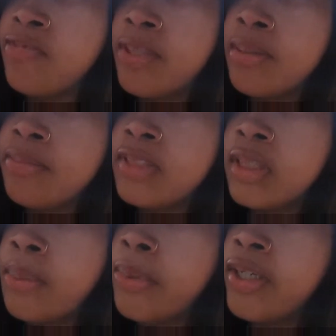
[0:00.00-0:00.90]
film them
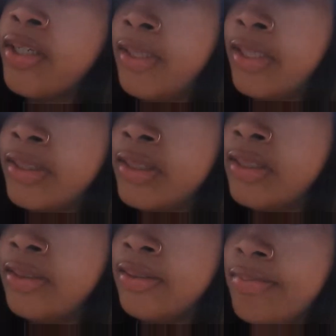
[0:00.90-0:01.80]
separate because
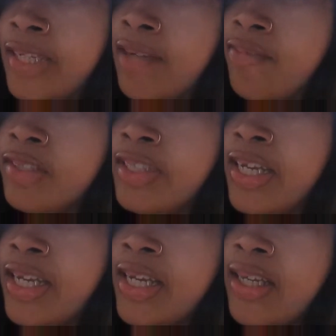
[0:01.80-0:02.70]
half the
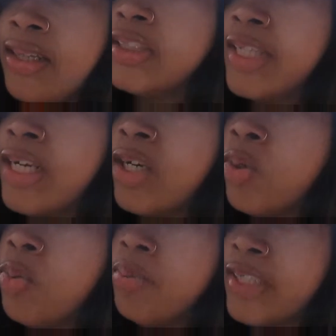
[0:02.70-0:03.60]
day they
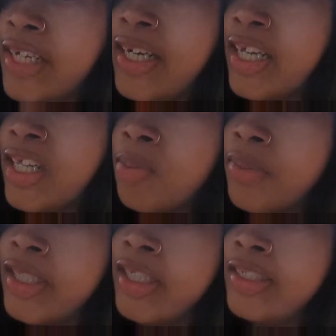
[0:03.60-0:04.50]
don't play together
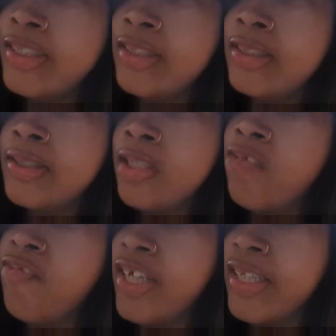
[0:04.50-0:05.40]
because of the
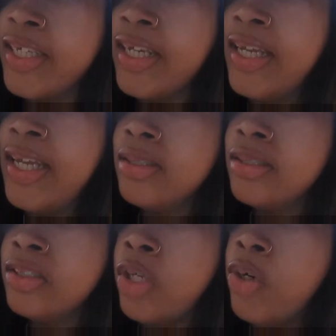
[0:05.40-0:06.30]
fact that
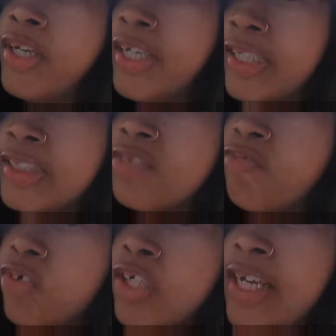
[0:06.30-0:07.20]
Zoe isn't
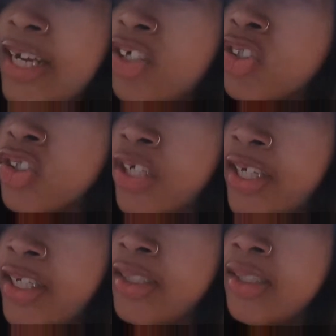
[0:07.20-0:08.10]
fully house
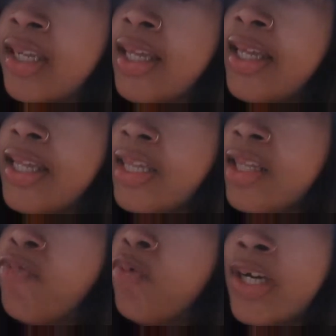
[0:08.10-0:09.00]
trained. And
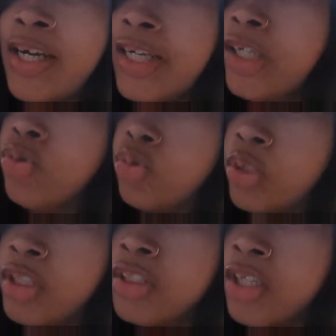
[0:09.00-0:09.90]
therefore, I don't
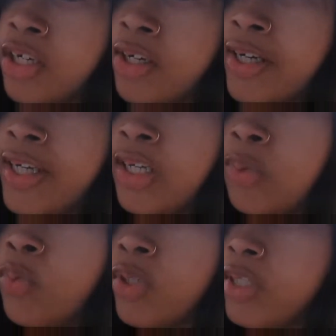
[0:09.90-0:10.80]
trust her
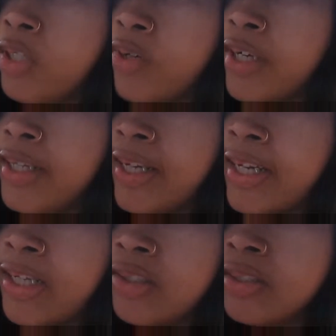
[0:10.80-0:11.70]
in running around the
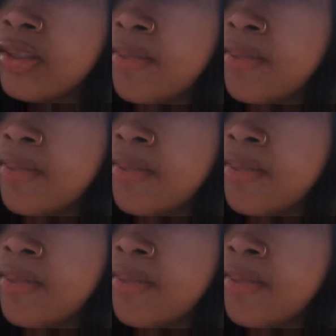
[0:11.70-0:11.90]
house.